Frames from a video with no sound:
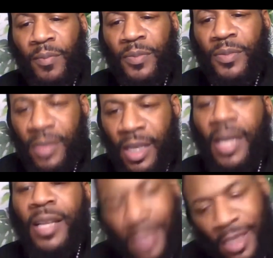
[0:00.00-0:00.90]
Yeah,
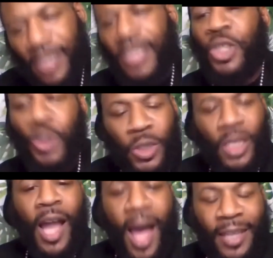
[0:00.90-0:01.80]
see, because you's a
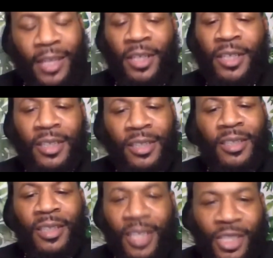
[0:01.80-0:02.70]
liar.
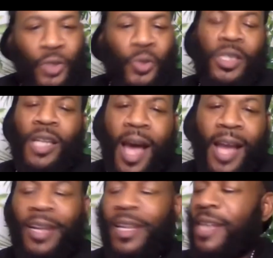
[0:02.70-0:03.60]

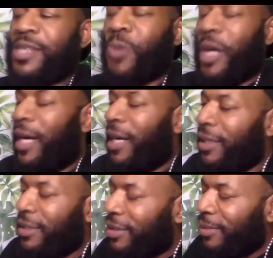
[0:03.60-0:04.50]
That's why.
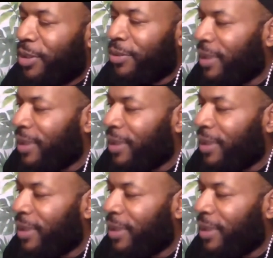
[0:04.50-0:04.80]
Come on, man.